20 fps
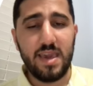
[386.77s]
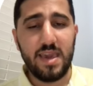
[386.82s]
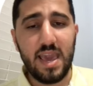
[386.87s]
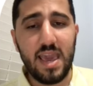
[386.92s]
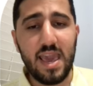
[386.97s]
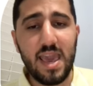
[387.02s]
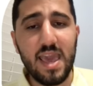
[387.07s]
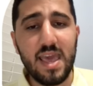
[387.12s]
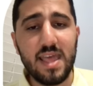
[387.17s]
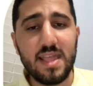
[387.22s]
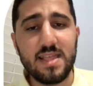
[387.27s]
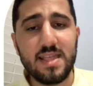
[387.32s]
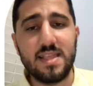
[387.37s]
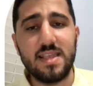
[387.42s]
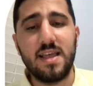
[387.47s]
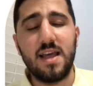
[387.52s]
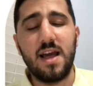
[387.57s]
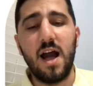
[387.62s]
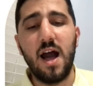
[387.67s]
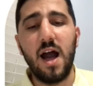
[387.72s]
And
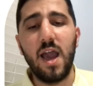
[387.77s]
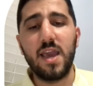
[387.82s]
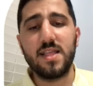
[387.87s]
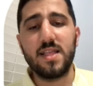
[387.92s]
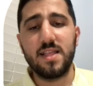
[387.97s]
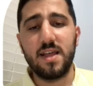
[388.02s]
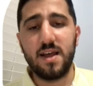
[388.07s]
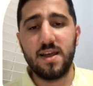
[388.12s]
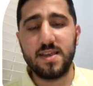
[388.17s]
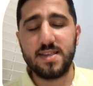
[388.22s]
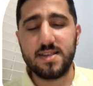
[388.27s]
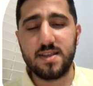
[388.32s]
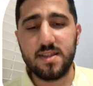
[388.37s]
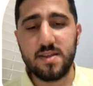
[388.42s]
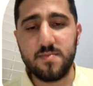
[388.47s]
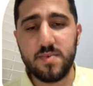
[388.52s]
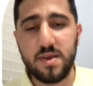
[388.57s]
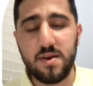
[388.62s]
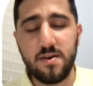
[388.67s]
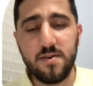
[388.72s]
ILA is going to
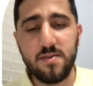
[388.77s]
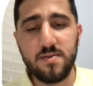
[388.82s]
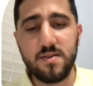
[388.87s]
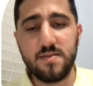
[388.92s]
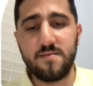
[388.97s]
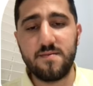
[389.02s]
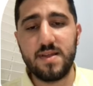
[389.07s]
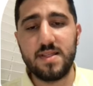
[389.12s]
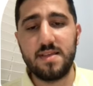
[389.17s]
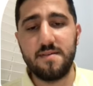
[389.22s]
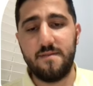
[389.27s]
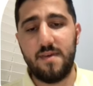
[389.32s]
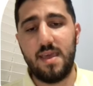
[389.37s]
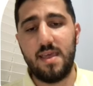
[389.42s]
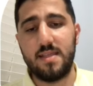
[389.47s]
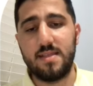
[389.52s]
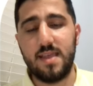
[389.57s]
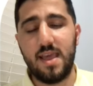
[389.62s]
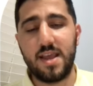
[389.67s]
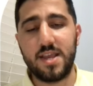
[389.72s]
be only
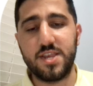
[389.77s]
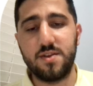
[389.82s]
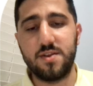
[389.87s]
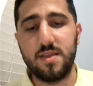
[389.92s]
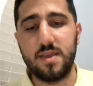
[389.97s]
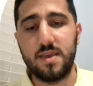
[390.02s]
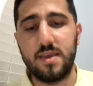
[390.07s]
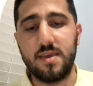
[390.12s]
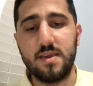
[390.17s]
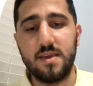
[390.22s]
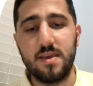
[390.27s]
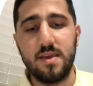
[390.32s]
relevant actually